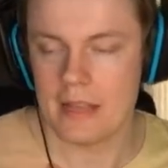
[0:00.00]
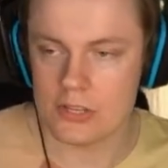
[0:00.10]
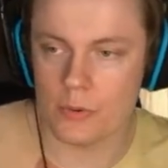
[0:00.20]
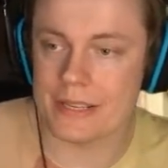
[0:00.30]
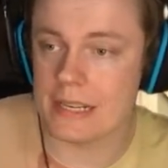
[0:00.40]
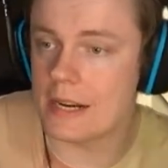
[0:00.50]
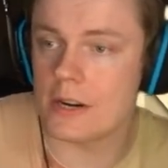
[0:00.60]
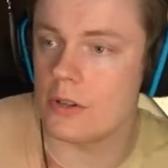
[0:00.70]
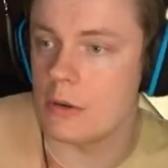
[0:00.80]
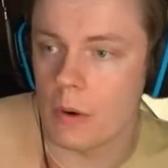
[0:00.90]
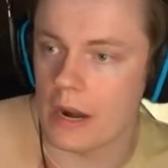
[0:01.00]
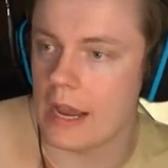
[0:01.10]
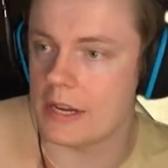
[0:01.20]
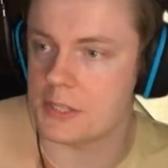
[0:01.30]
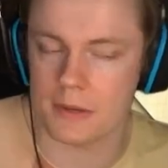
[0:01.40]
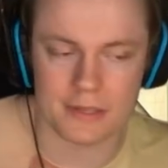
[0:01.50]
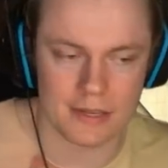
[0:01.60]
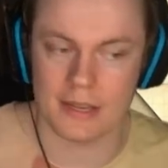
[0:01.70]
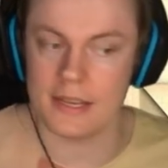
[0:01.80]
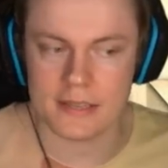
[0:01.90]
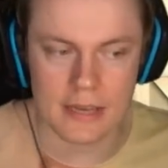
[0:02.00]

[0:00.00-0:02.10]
so it's literally what I expect. Is